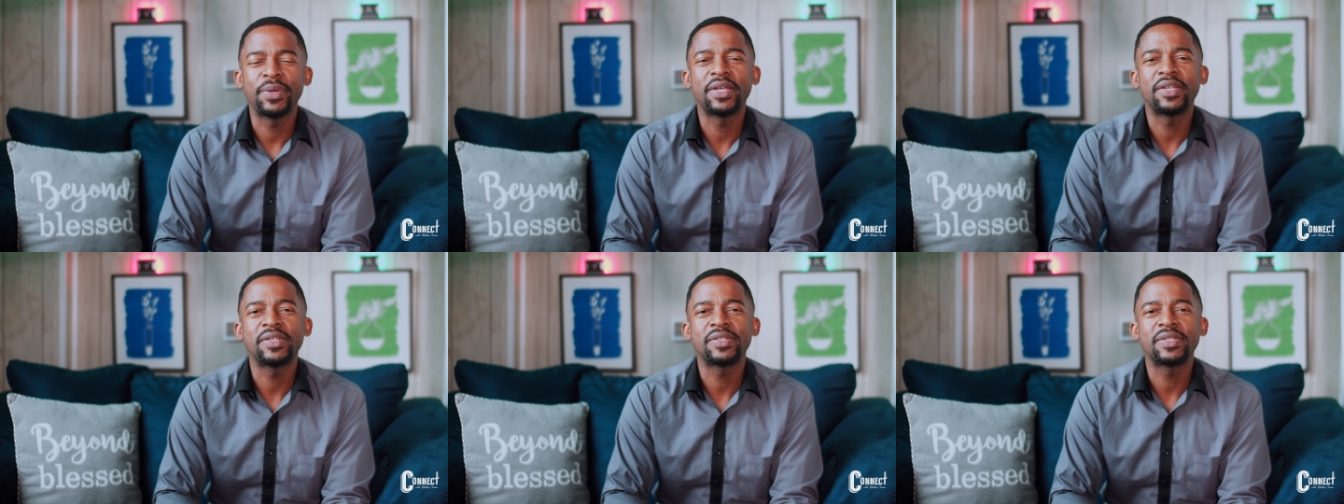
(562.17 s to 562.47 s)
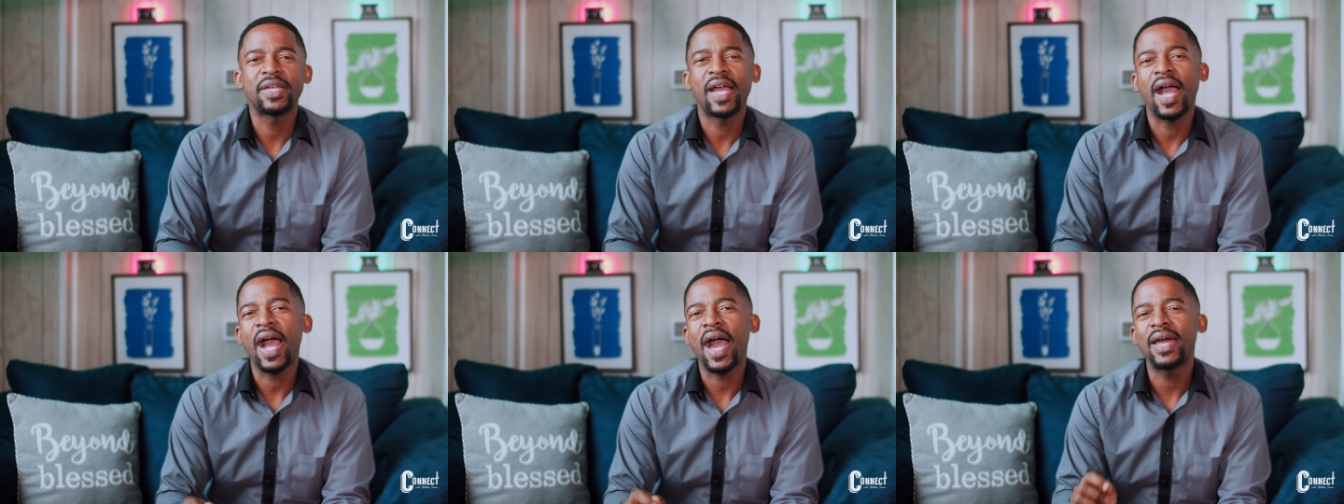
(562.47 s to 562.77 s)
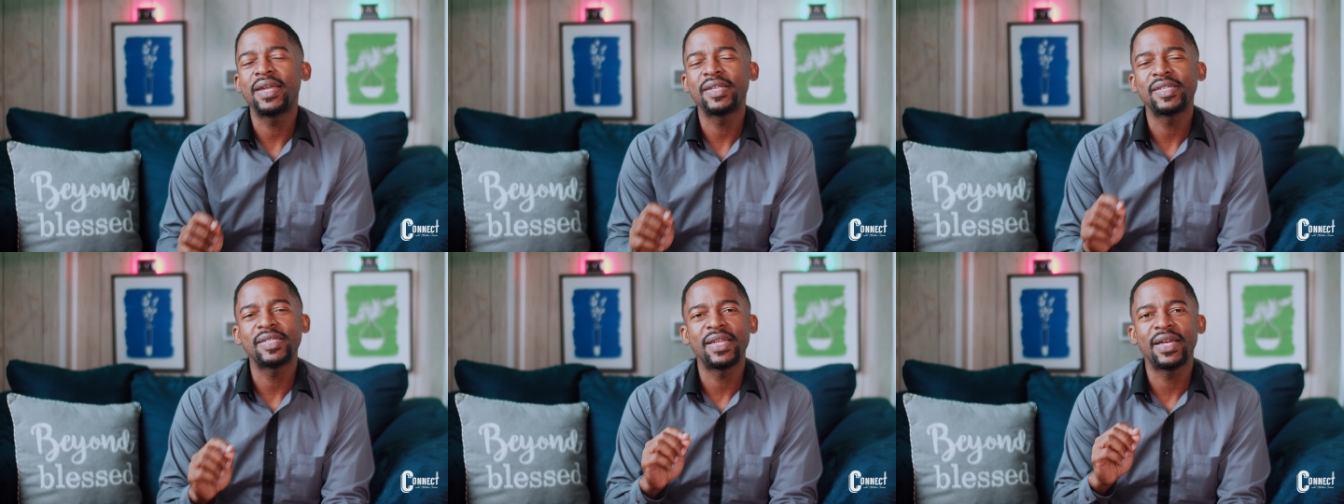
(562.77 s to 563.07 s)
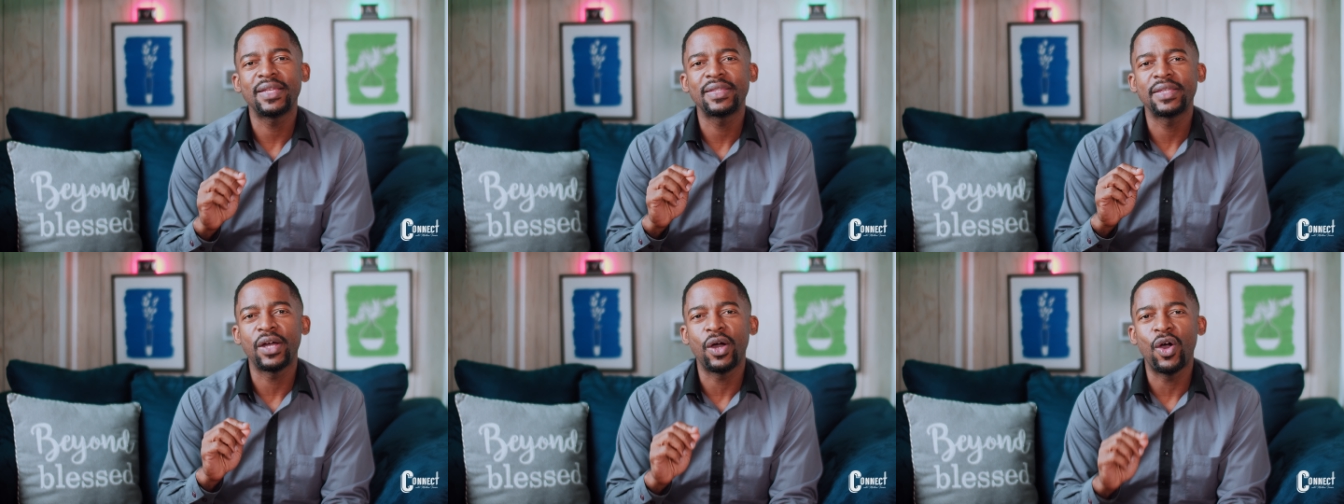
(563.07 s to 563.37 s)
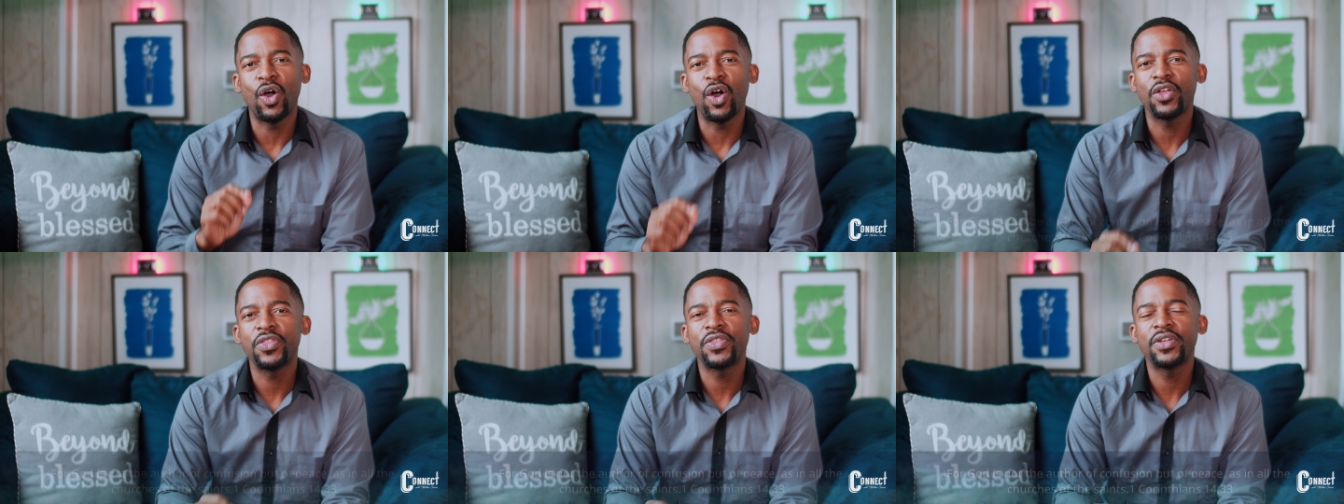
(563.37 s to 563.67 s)
because God is not
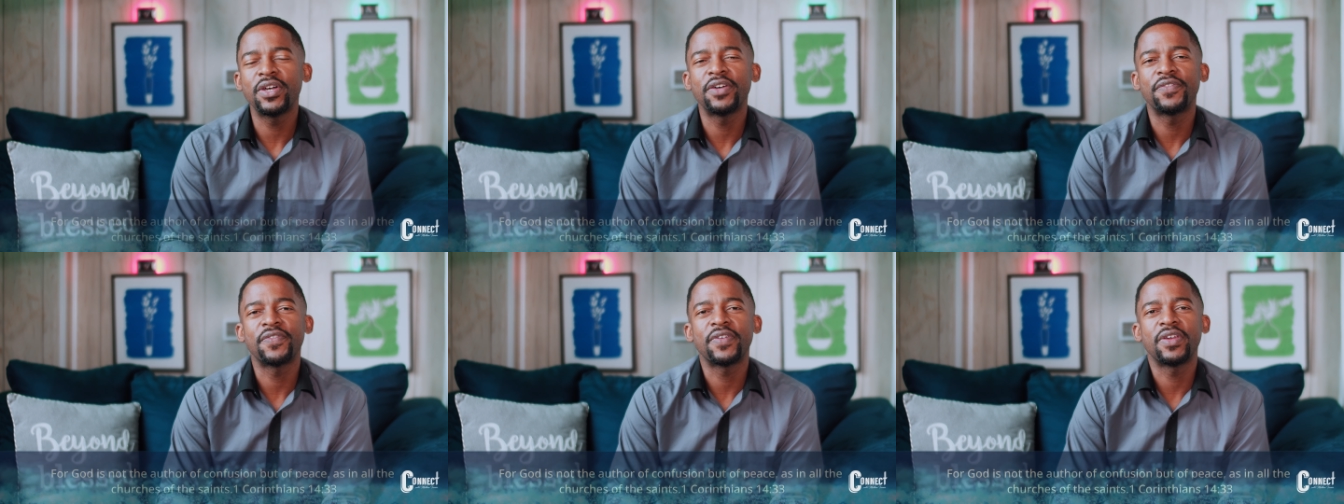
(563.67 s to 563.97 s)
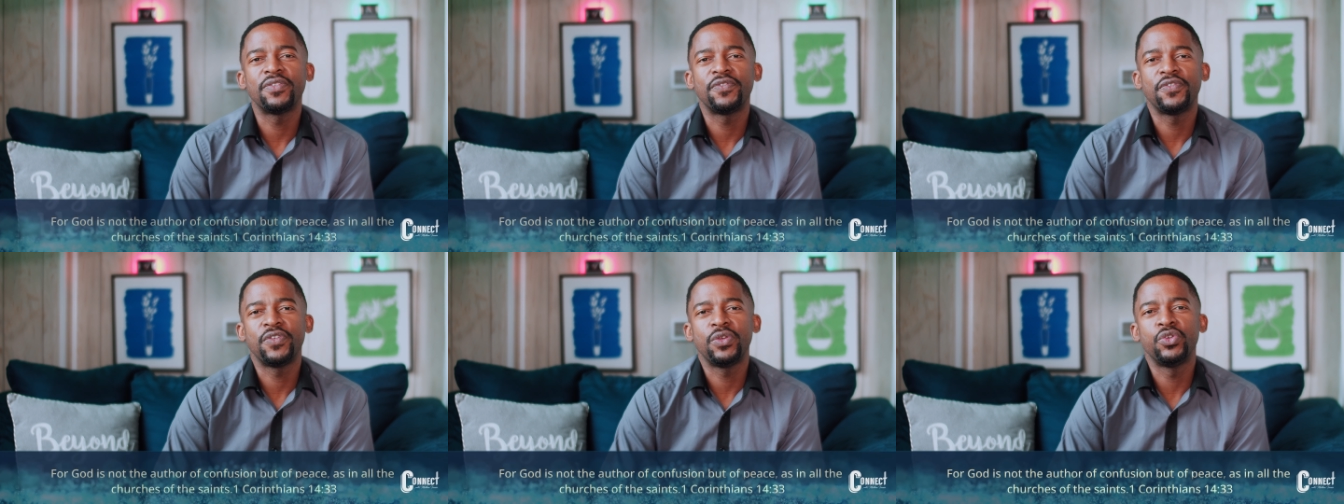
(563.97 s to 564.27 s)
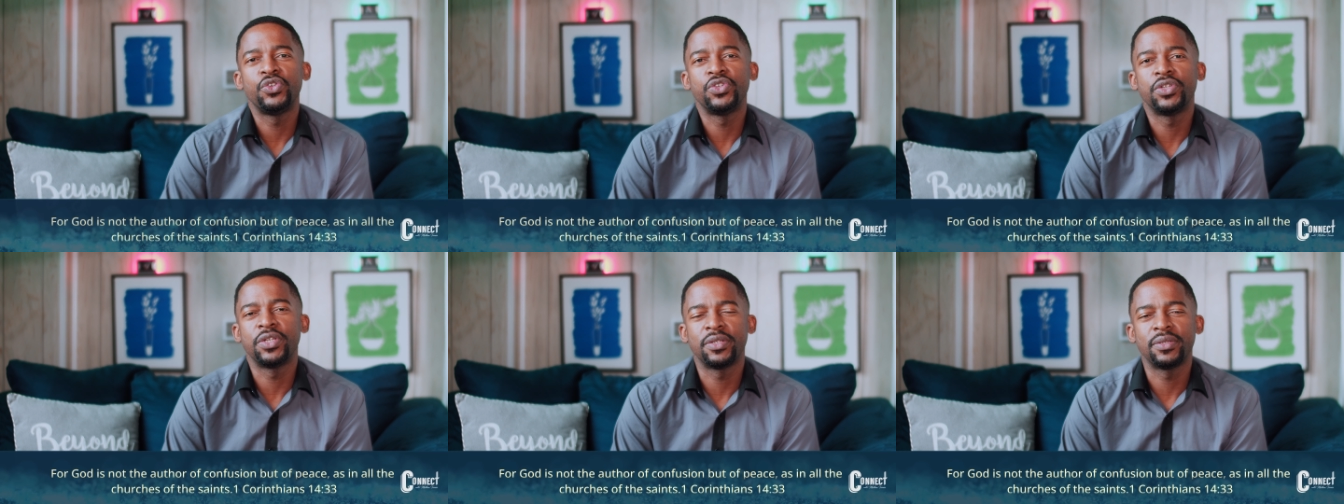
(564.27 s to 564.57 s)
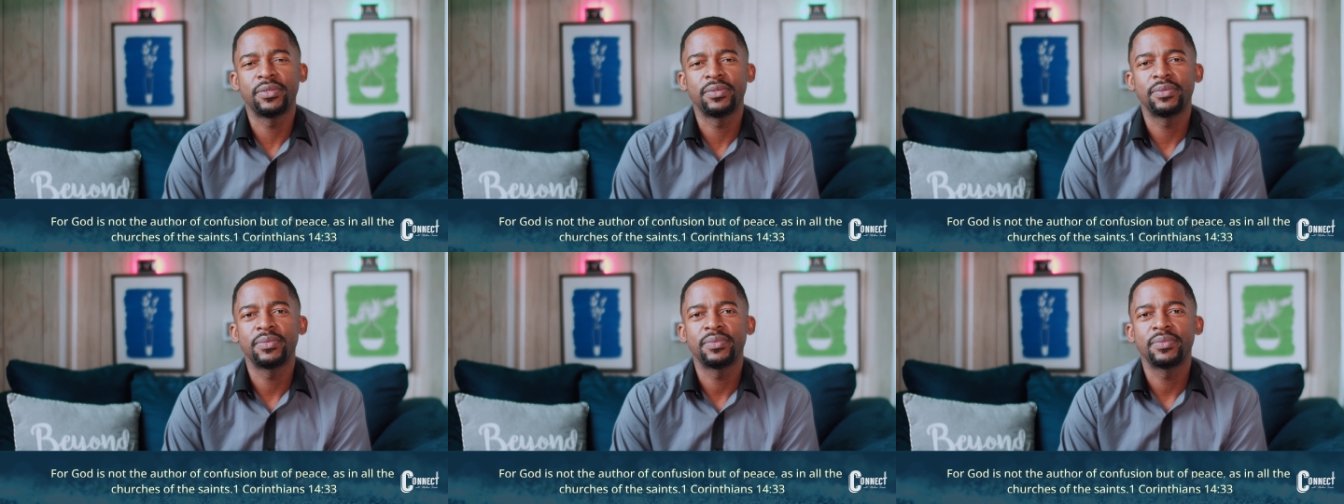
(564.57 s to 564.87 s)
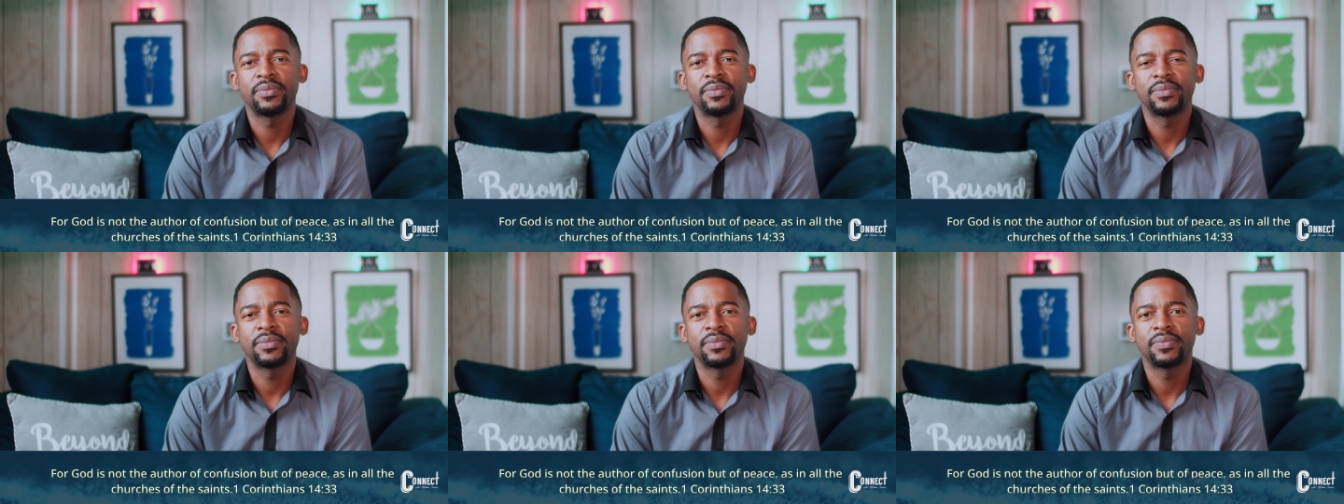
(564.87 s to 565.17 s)
the author of confusion.
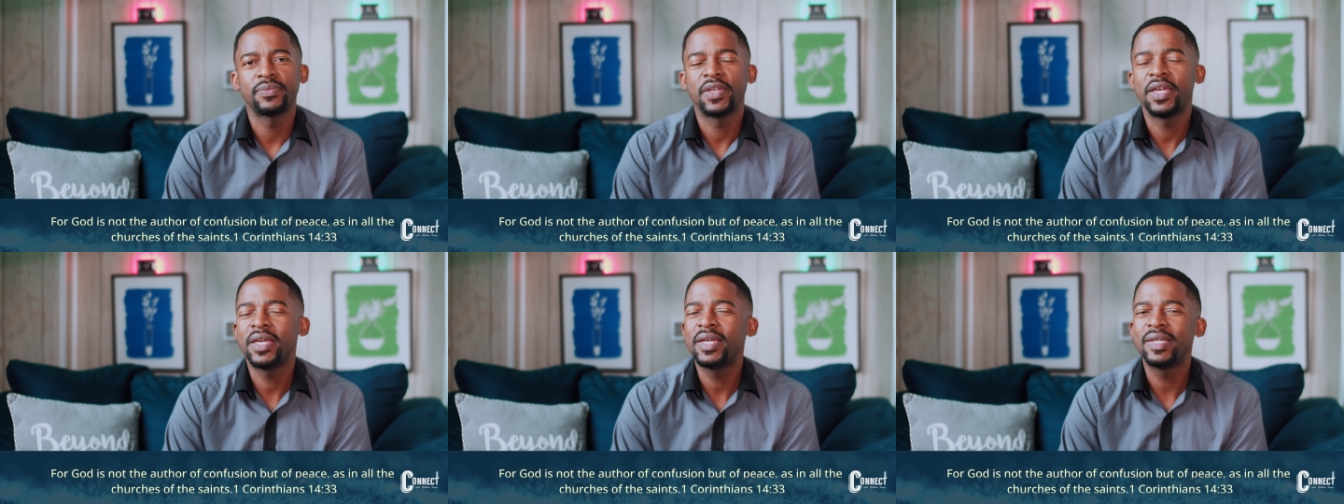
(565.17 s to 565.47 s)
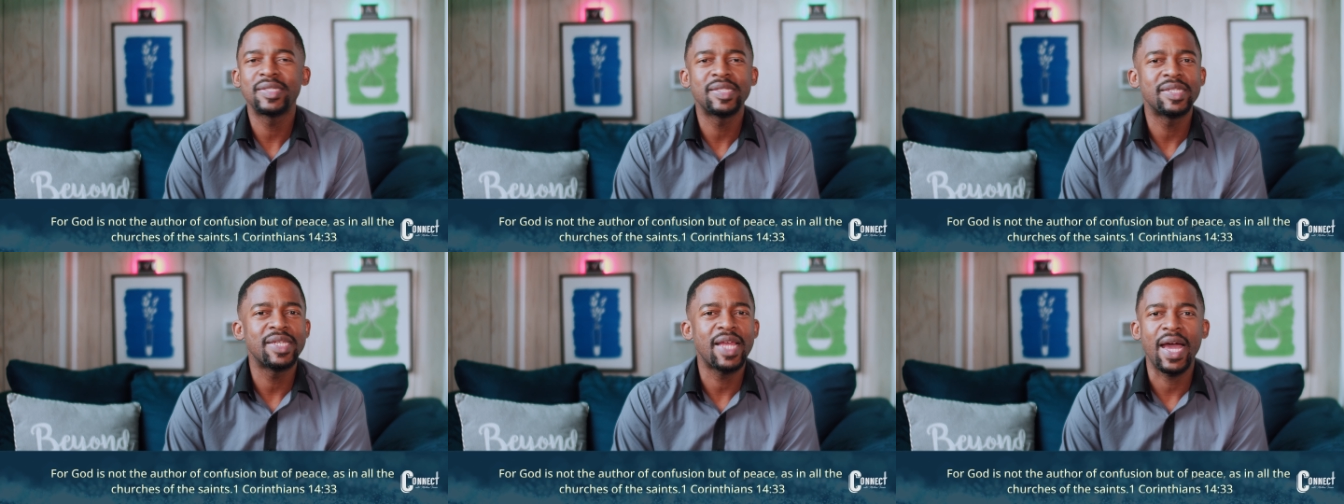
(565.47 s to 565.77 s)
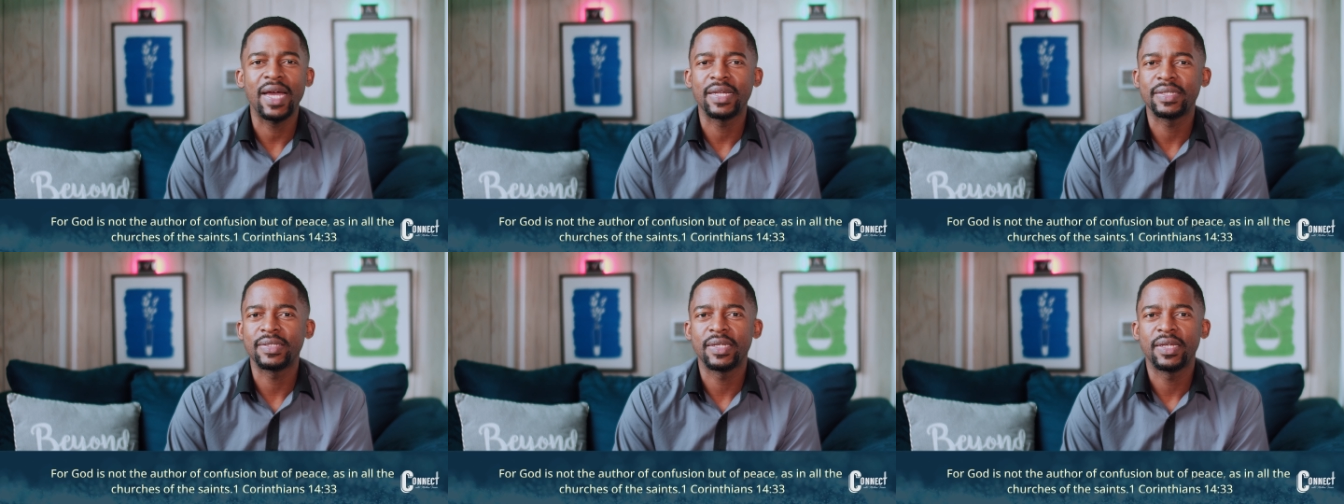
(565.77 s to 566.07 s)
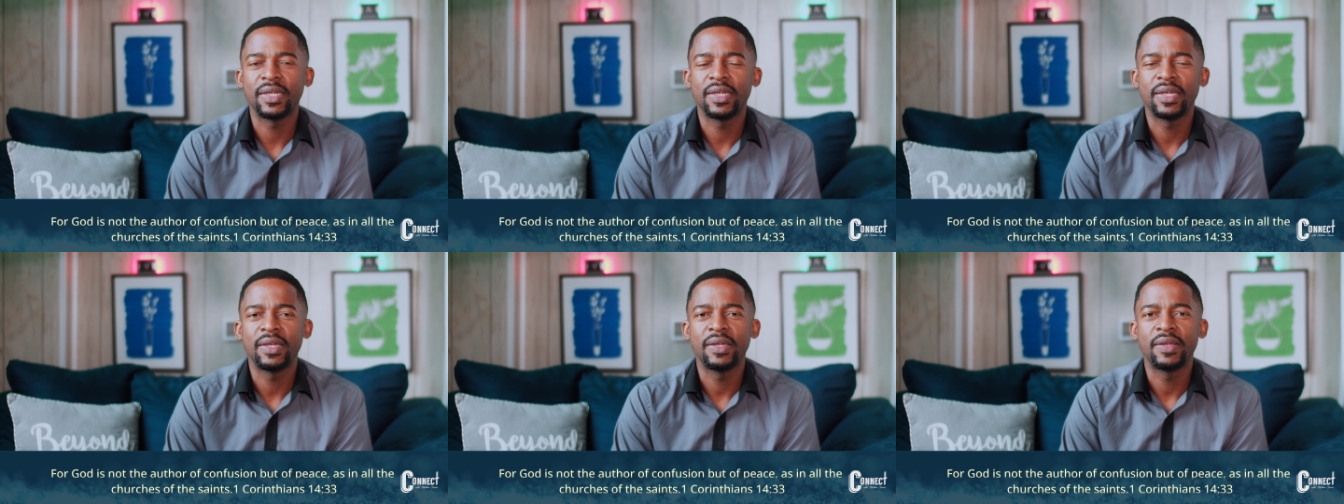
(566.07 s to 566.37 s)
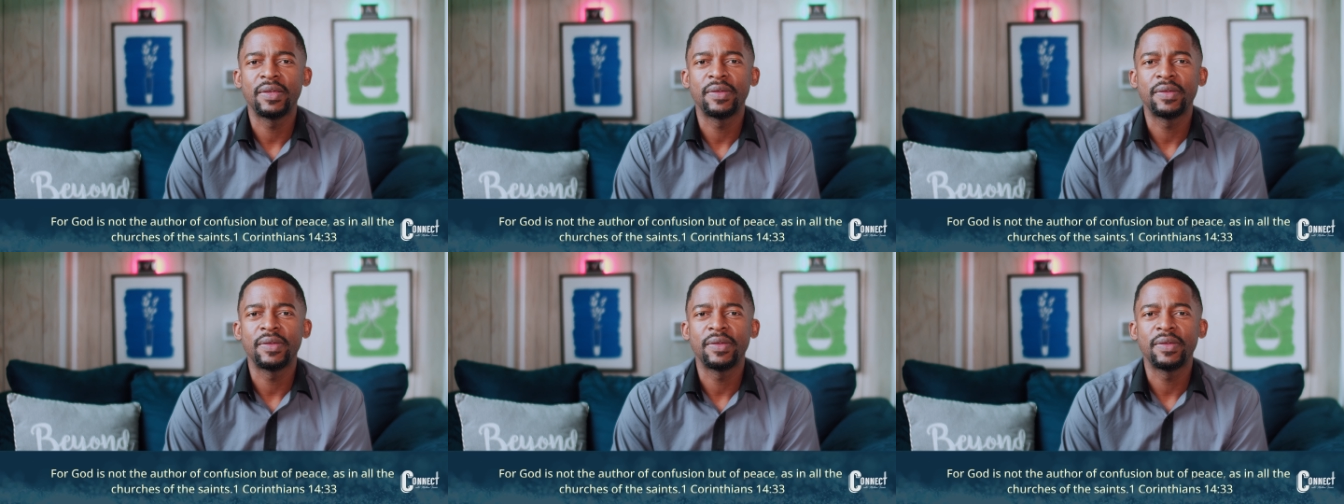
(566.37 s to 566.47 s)
He is not.